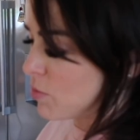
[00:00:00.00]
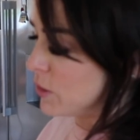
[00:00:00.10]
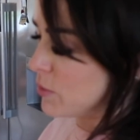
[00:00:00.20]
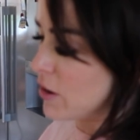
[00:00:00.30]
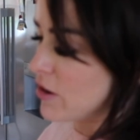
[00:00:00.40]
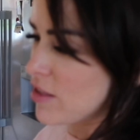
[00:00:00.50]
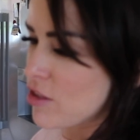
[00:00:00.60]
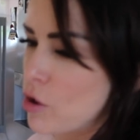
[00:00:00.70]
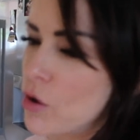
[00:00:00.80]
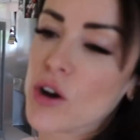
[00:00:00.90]
to blueberries,
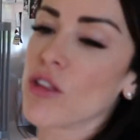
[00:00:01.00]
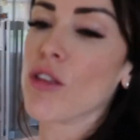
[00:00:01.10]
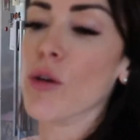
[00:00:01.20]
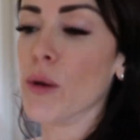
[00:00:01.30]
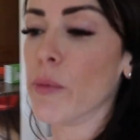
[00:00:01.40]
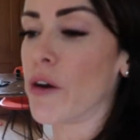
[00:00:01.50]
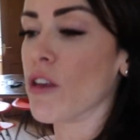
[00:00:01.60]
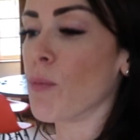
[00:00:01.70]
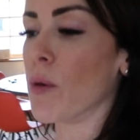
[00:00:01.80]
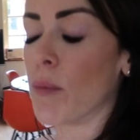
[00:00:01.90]
so hers is no
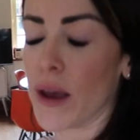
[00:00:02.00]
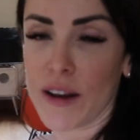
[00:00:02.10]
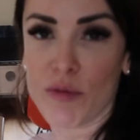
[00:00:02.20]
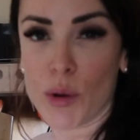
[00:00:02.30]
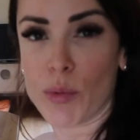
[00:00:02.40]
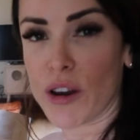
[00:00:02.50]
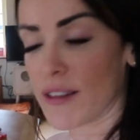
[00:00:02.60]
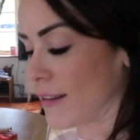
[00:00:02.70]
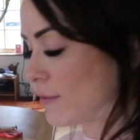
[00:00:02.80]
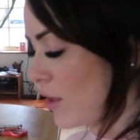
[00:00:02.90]
blueberries, but mine have
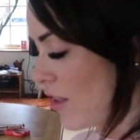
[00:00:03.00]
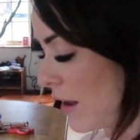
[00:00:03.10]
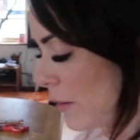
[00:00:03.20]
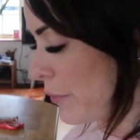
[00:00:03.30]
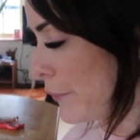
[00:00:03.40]
blueberries in, because I like